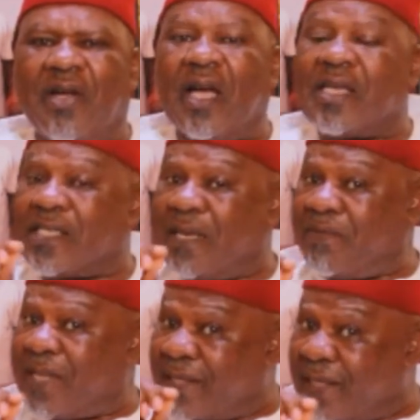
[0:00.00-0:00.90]

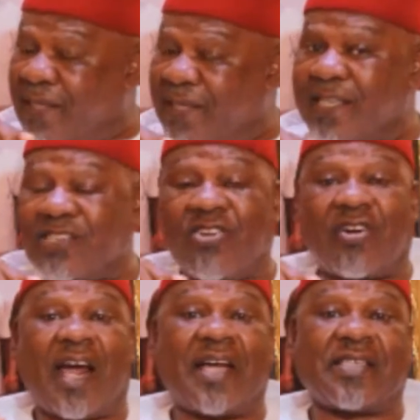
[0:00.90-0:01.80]
Except that thing is
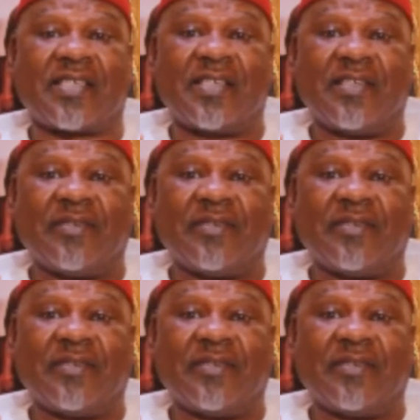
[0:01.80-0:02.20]
not right.